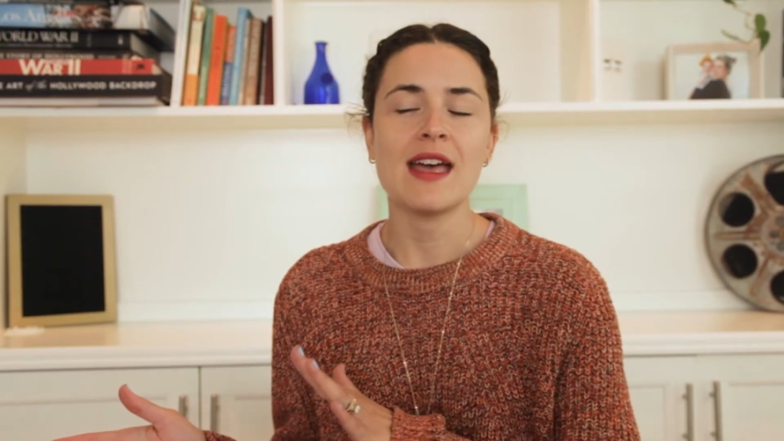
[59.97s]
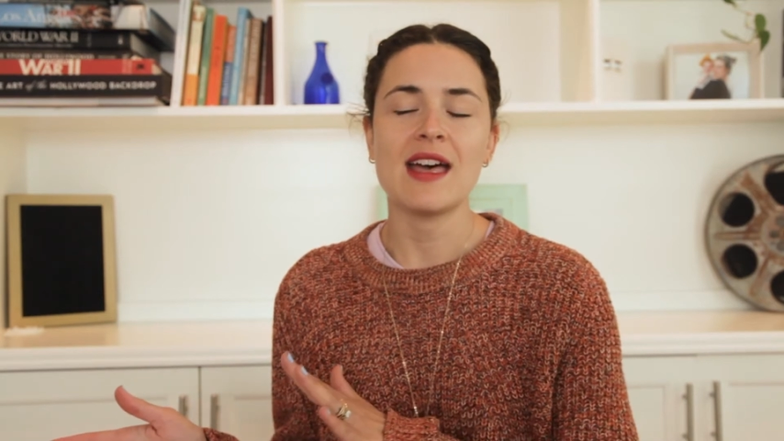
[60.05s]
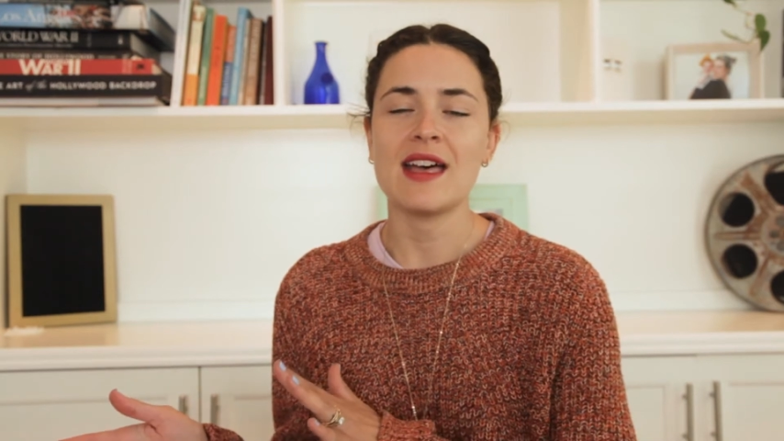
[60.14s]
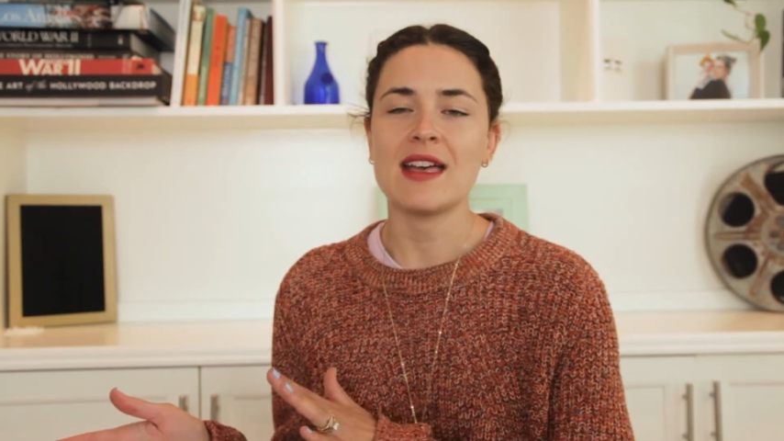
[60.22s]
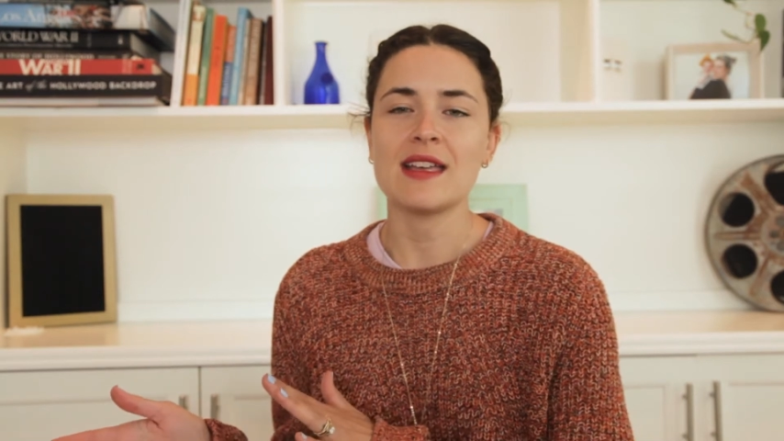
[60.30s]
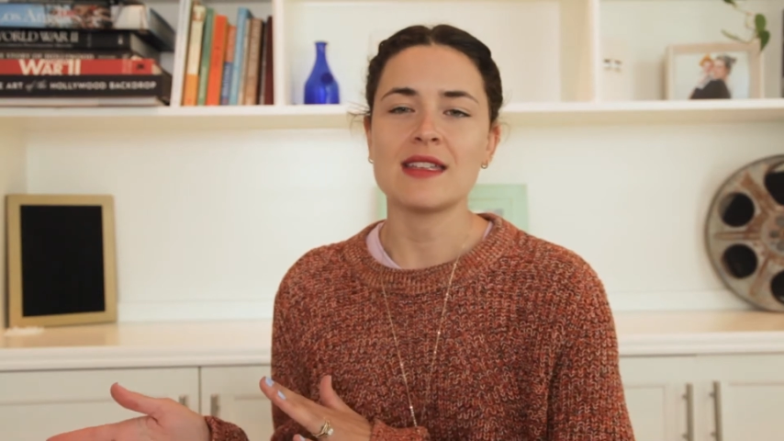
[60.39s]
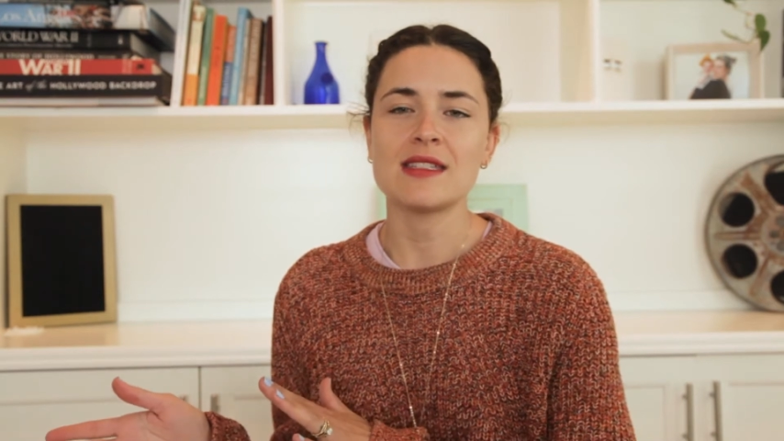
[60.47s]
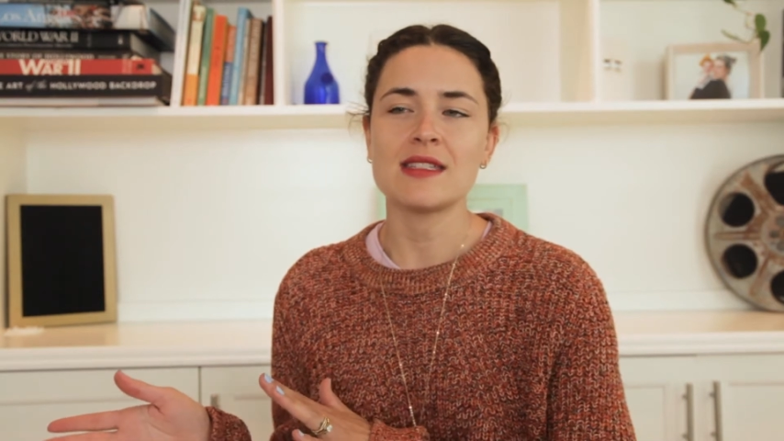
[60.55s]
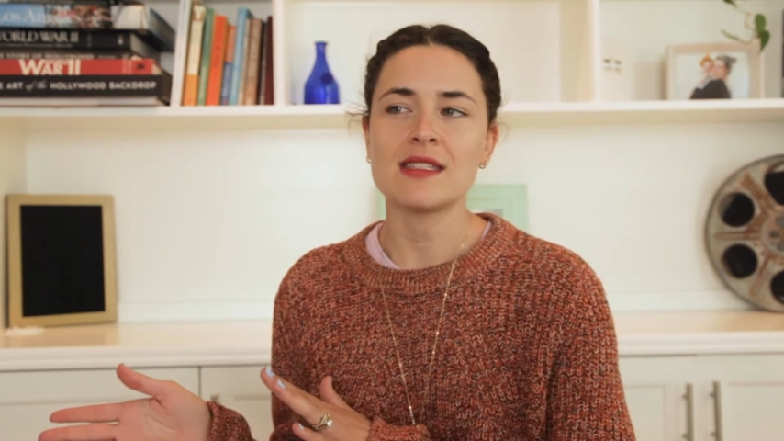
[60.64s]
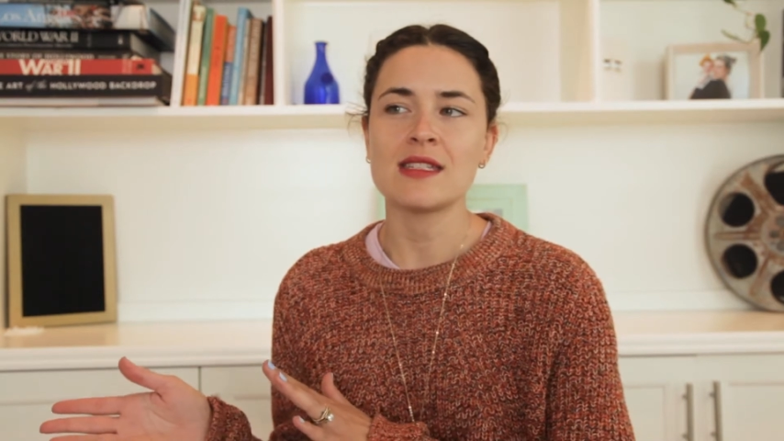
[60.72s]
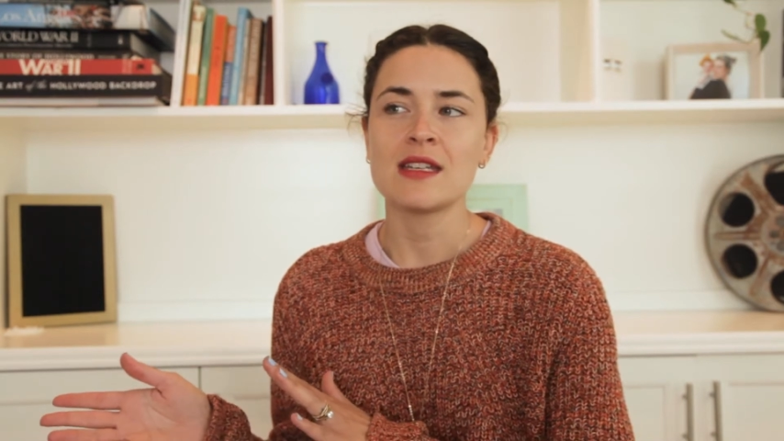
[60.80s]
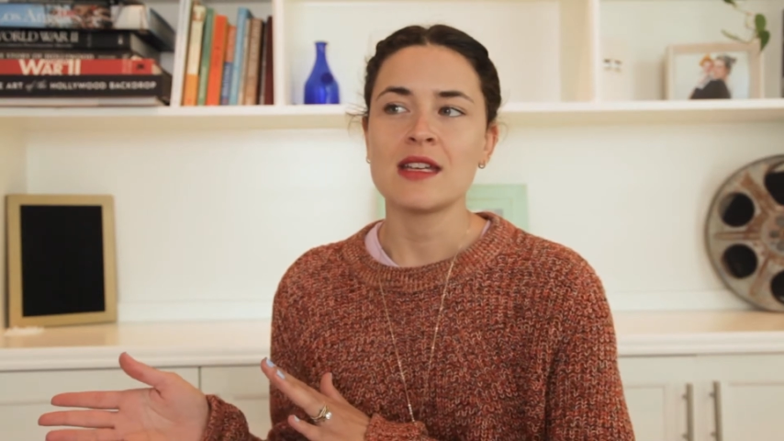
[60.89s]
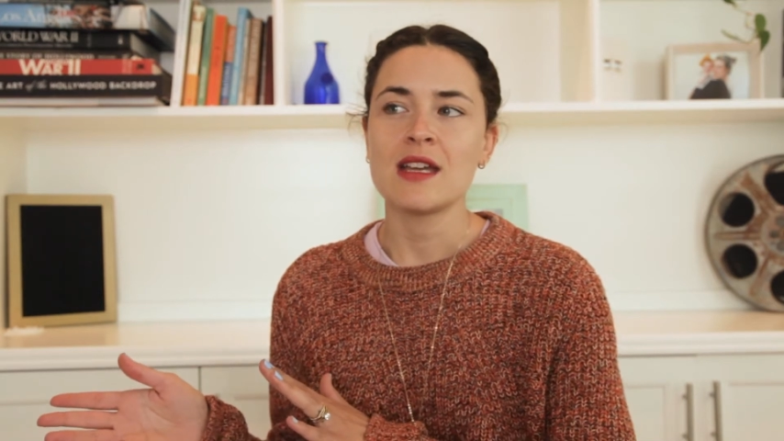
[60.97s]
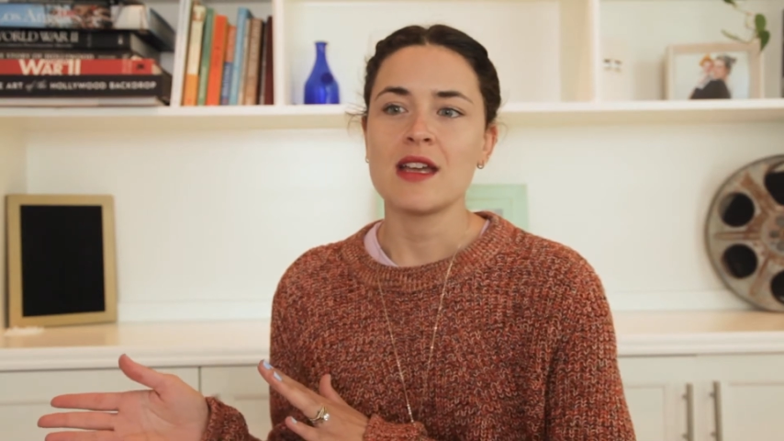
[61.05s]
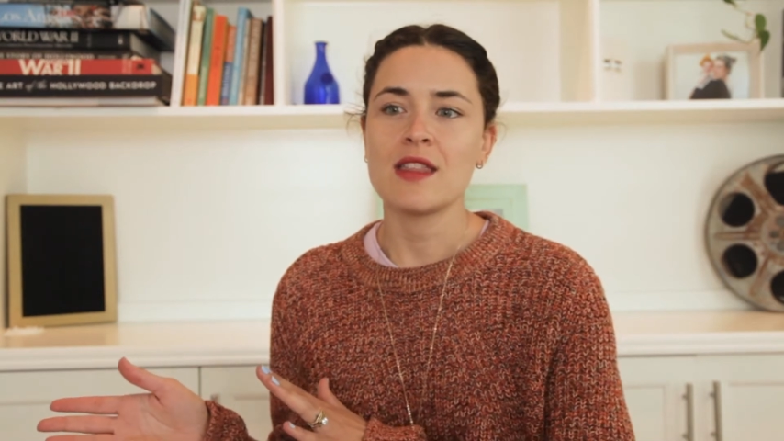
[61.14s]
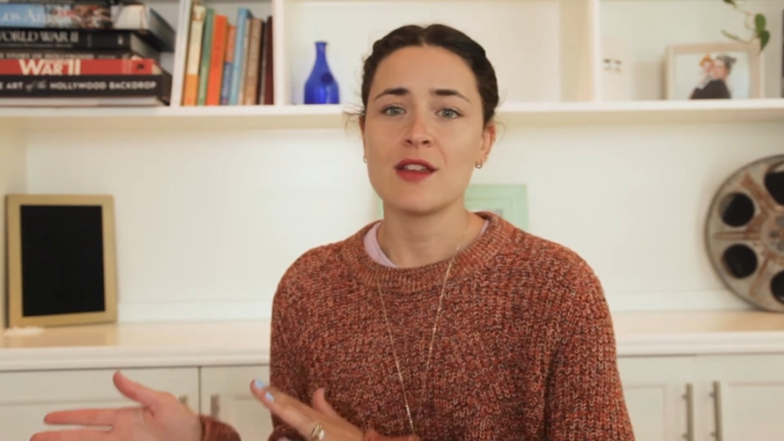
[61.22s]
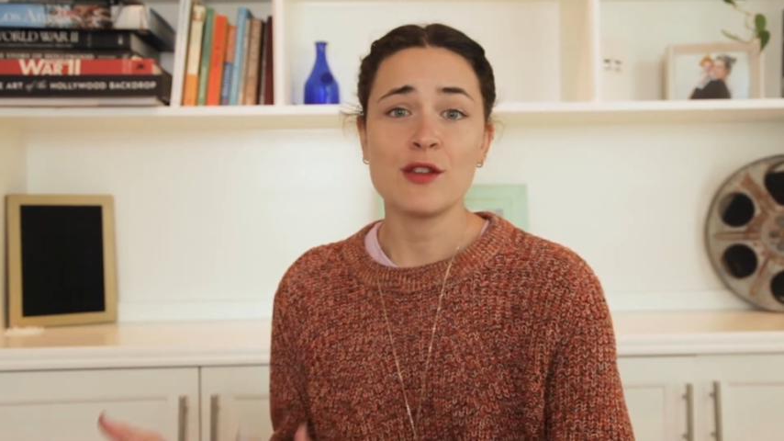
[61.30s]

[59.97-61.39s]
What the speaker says: and the